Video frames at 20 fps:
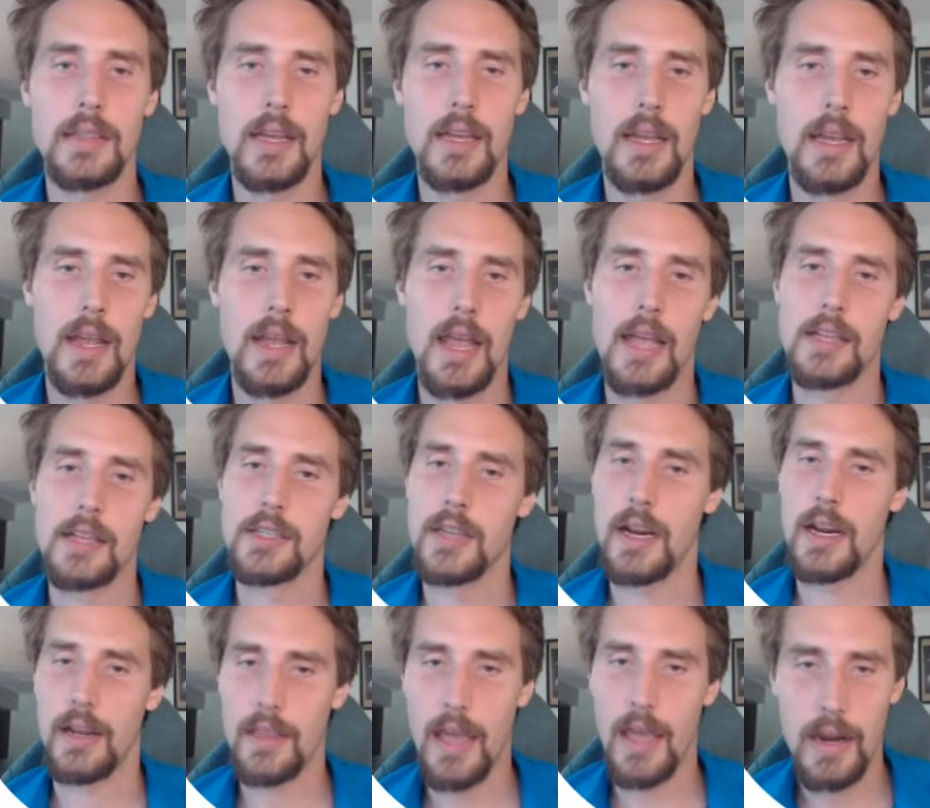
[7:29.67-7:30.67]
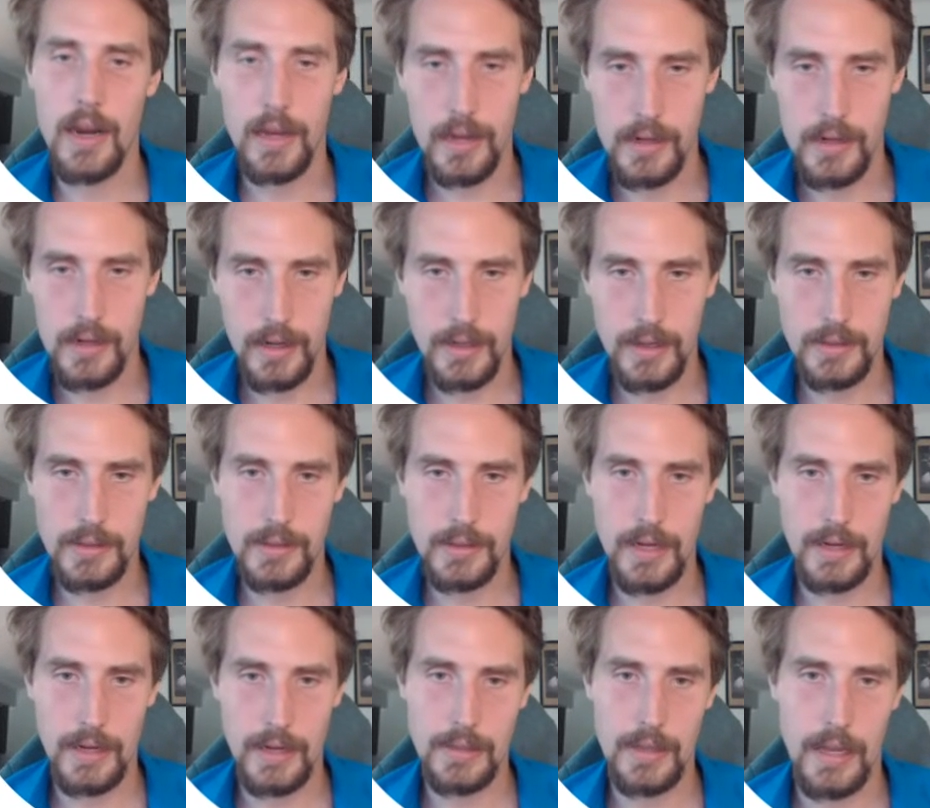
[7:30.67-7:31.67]
And check that again against the
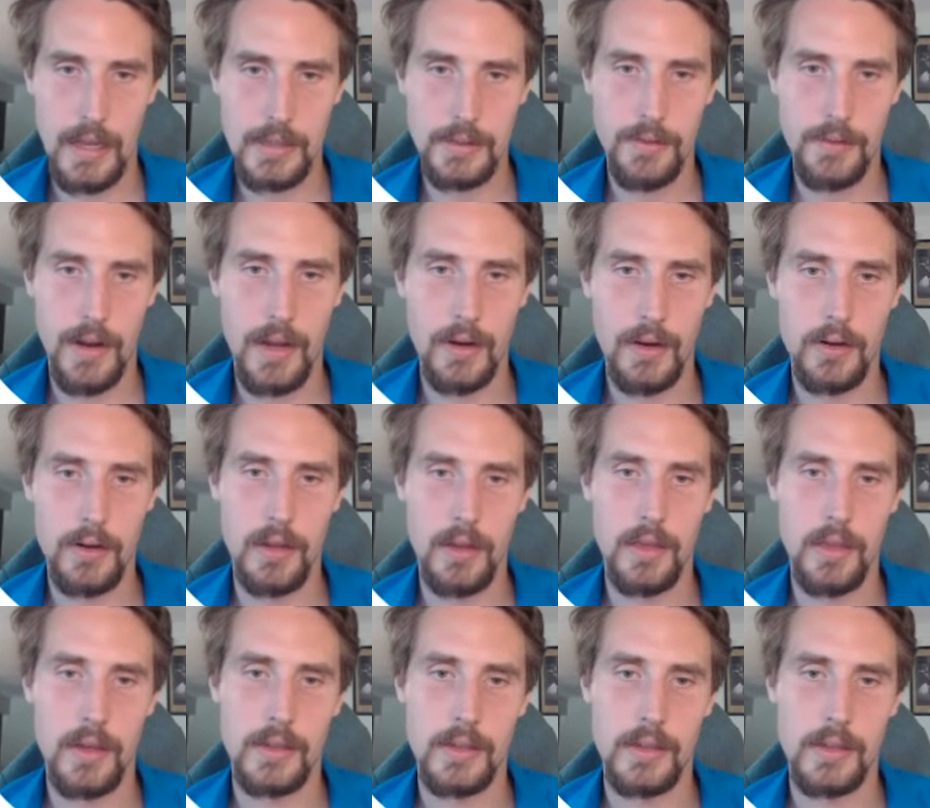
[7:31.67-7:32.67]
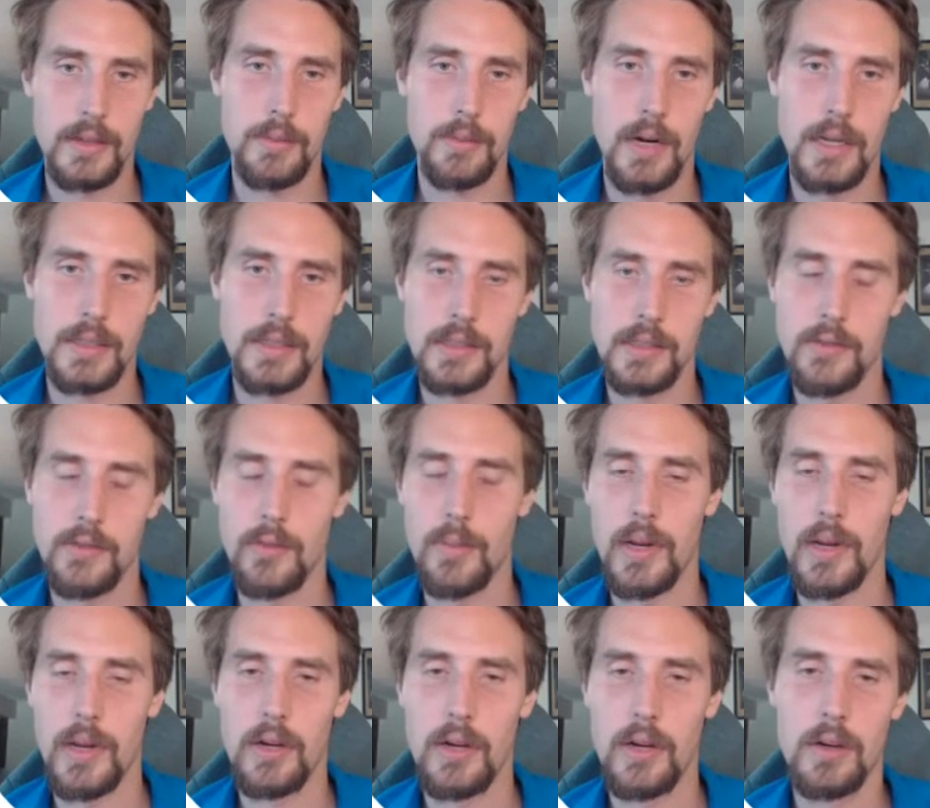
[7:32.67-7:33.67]
text classifier. And thus the process is
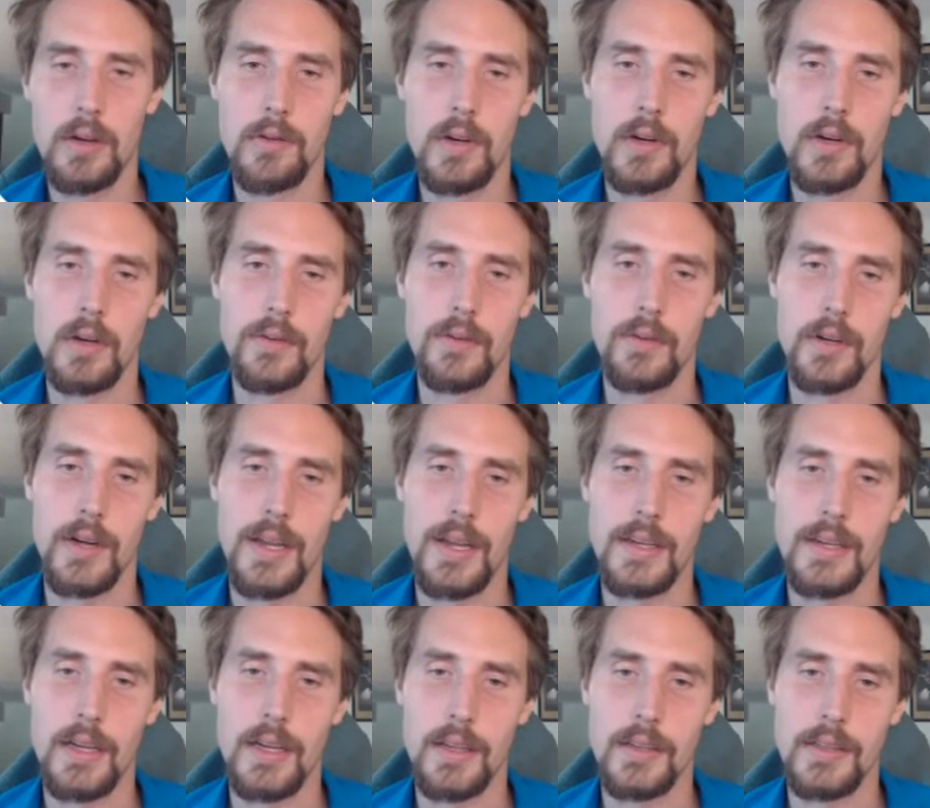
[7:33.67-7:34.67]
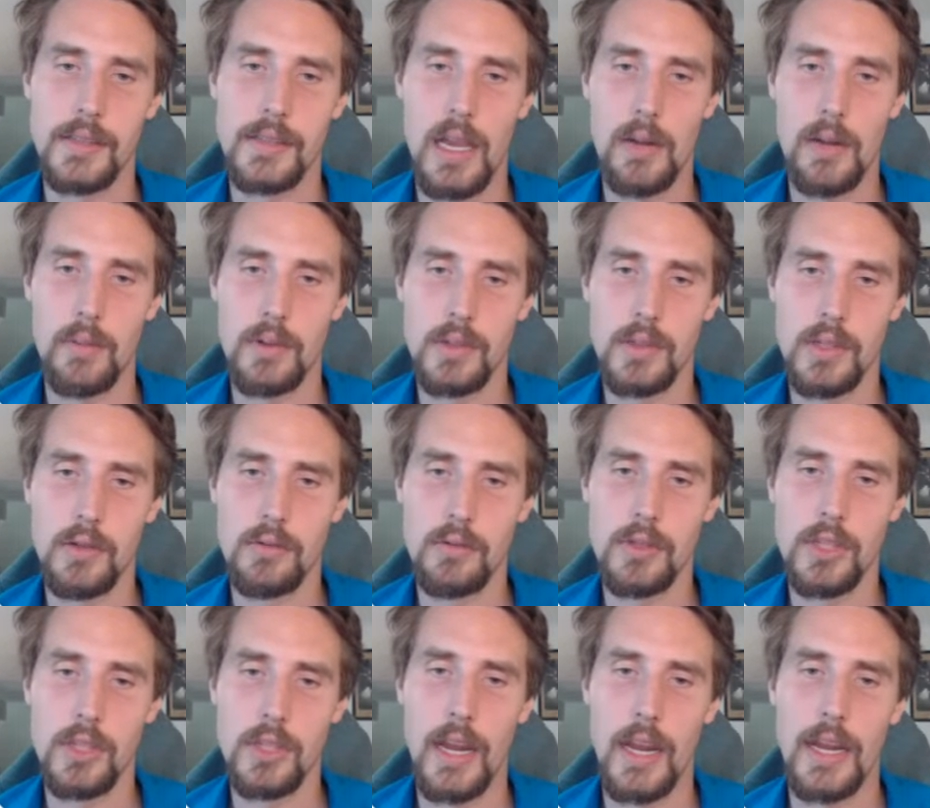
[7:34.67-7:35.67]
repeated over and over until it's able to
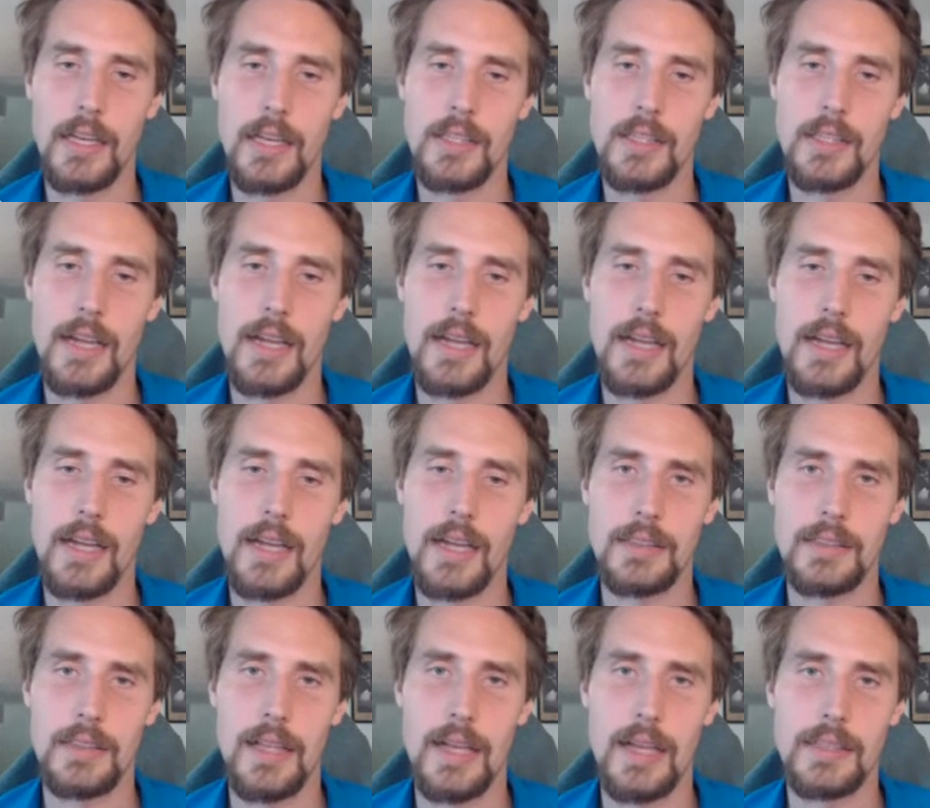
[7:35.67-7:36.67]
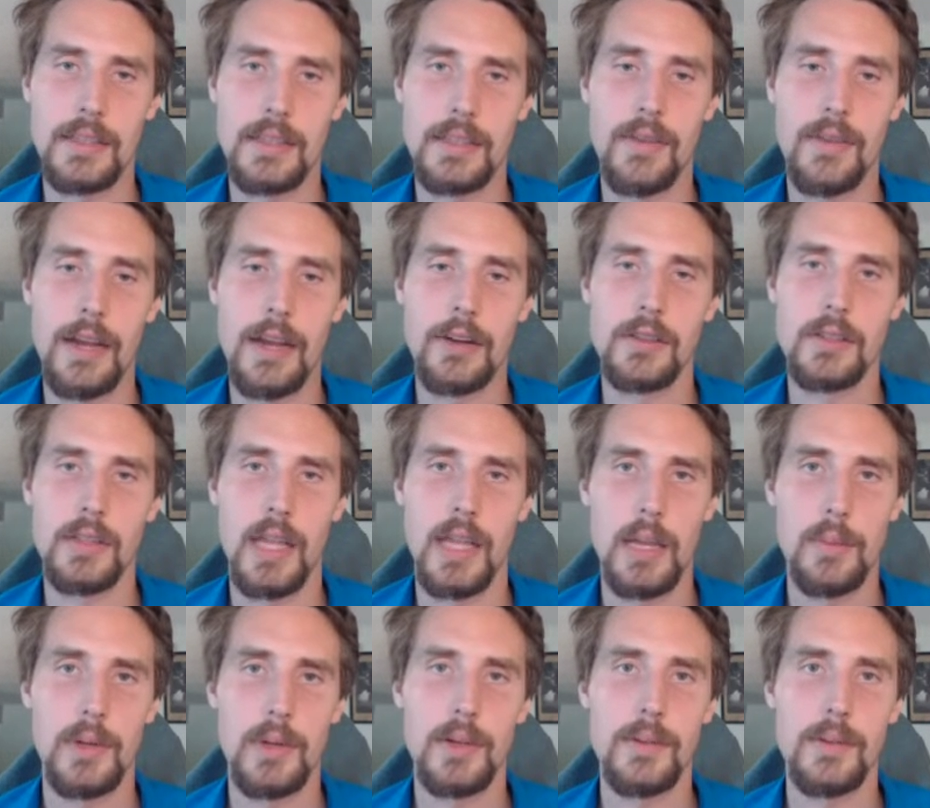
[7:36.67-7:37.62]
change that text classifier's label.